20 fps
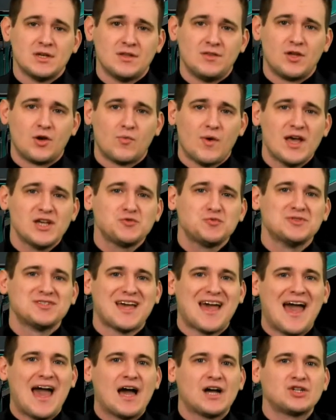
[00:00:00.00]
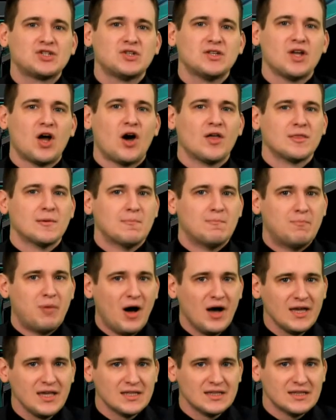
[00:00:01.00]
The arrest was actually on the
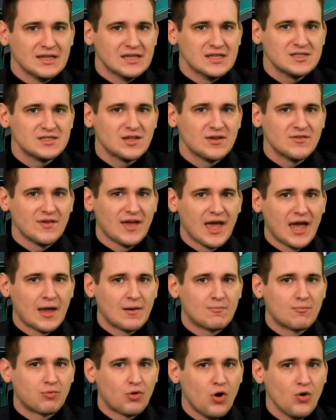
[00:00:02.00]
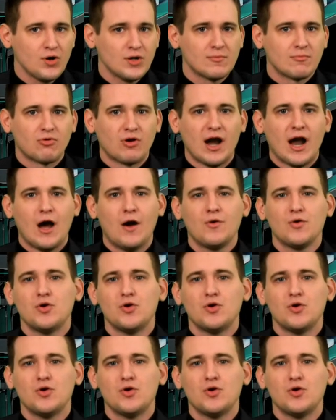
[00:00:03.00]
bucket list of Anne Brokenbrow,